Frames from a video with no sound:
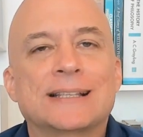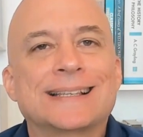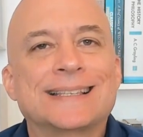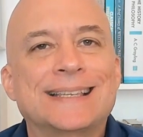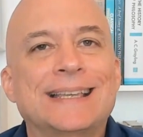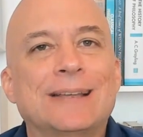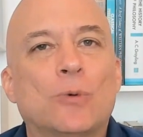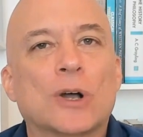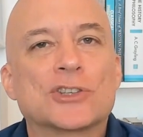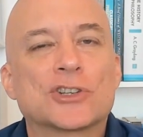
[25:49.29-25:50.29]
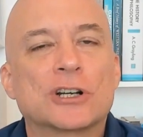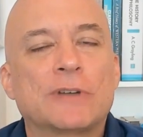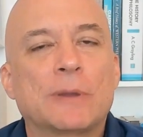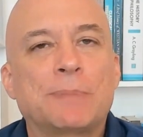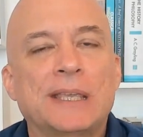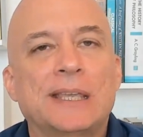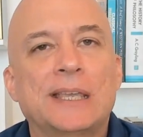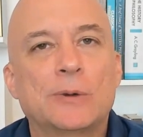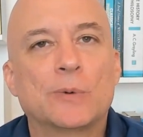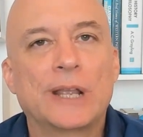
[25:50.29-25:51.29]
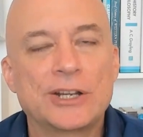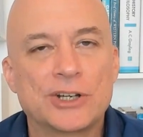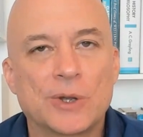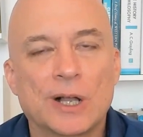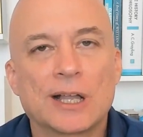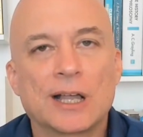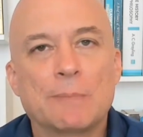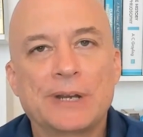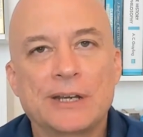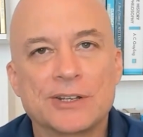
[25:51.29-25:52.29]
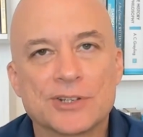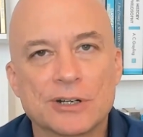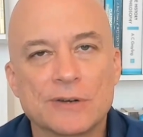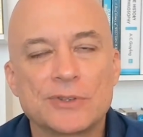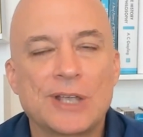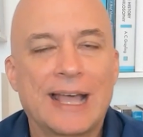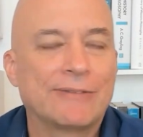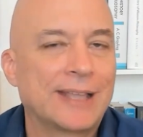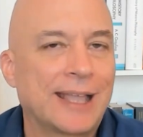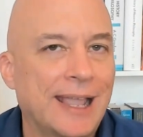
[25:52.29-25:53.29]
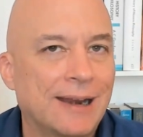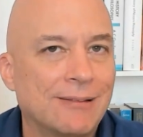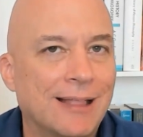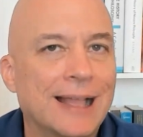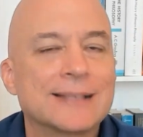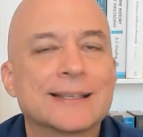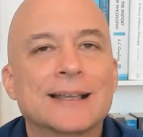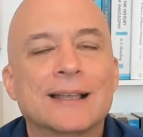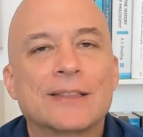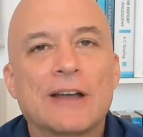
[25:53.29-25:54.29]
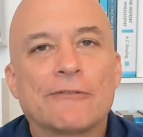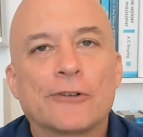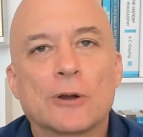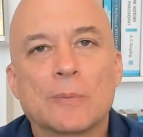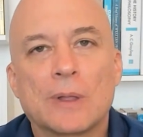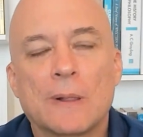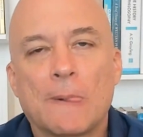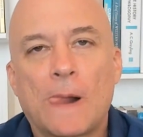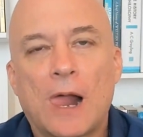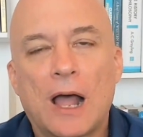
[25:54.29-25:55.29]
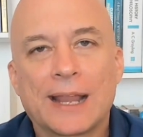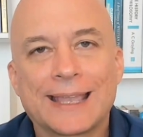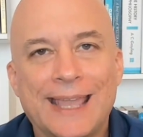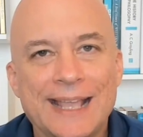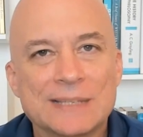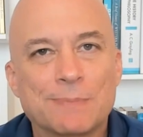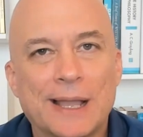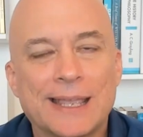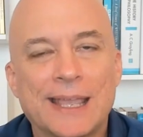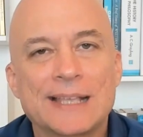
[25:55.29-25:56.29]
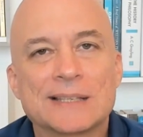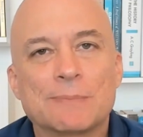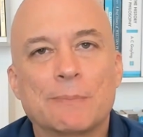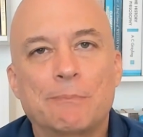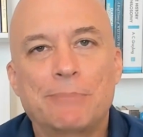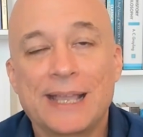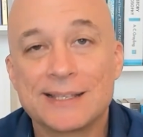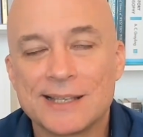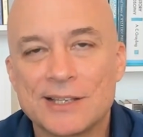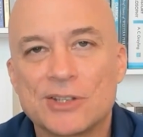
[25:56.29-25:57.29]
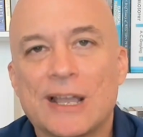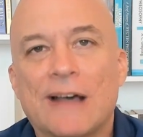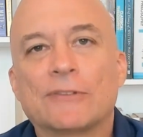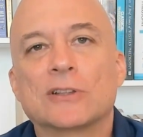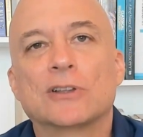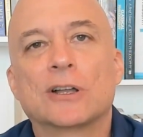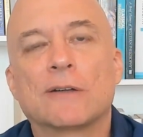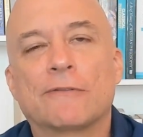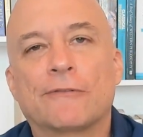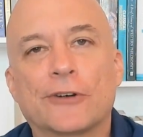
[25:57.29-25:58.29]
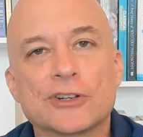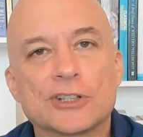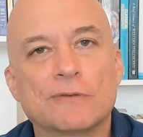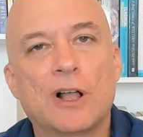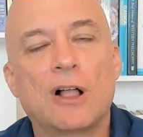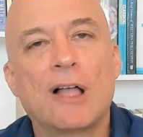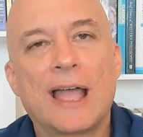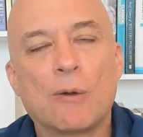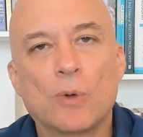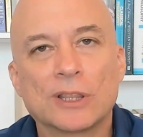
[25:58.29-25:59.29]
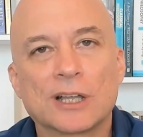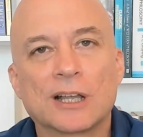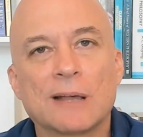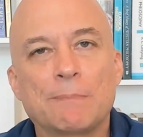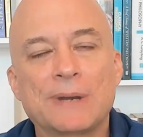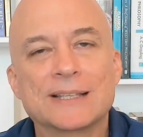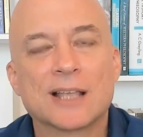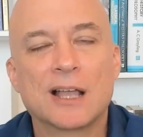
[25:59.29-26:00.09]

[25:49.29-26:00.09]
see what sort of a PE ratio a company deserves, you have to analyze that firm on a case-by-case basis. You have to look, first of all, at what the company's